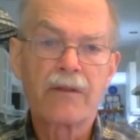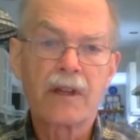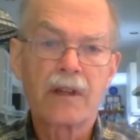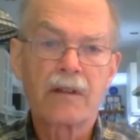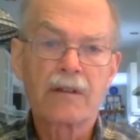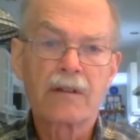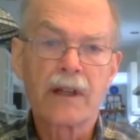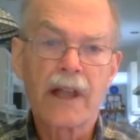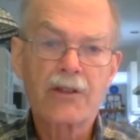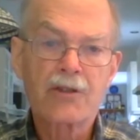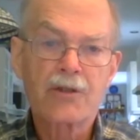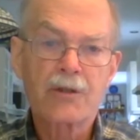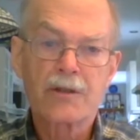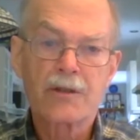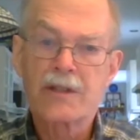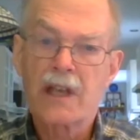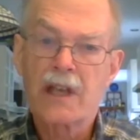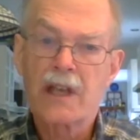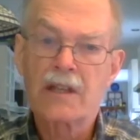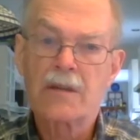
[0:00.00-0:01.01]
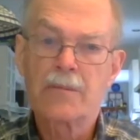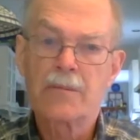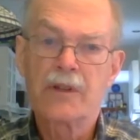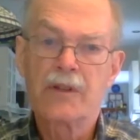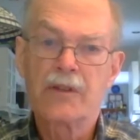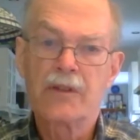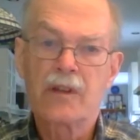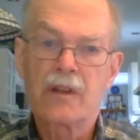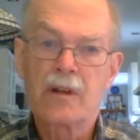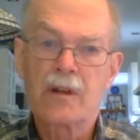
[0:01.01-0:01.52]
given lectures at the
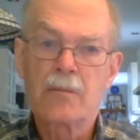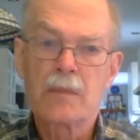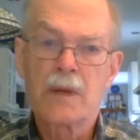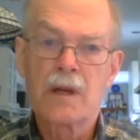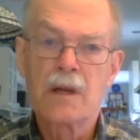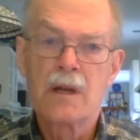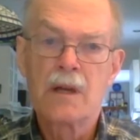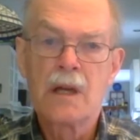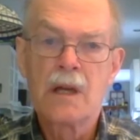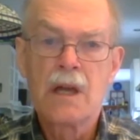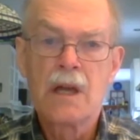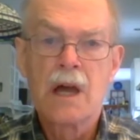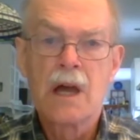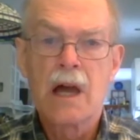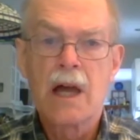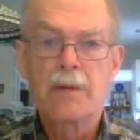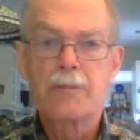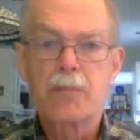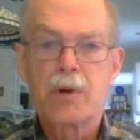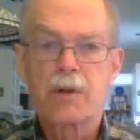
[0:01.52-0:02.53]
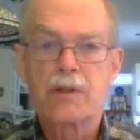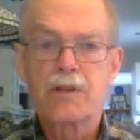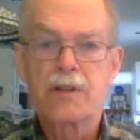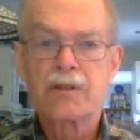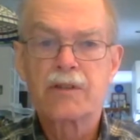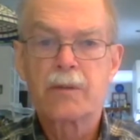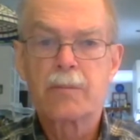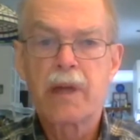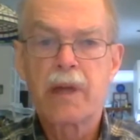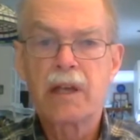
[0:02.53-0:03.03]
museum, I
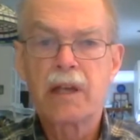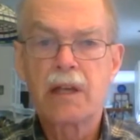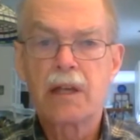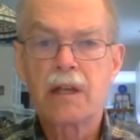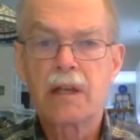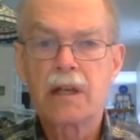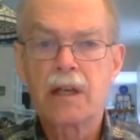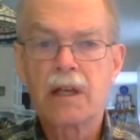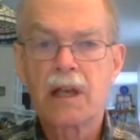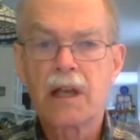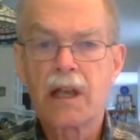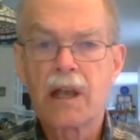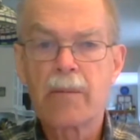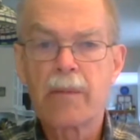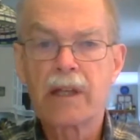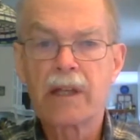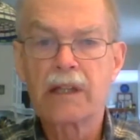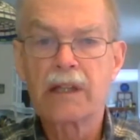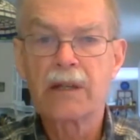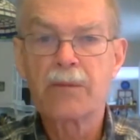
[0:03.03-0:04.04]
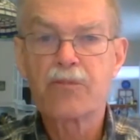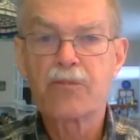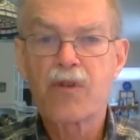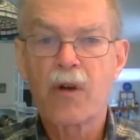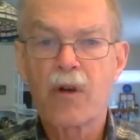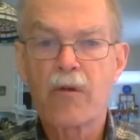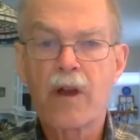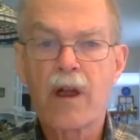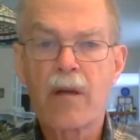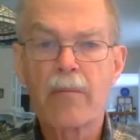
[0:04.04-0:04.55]
participated in an MAT
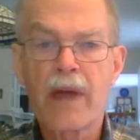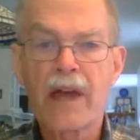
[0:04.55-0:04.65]
program,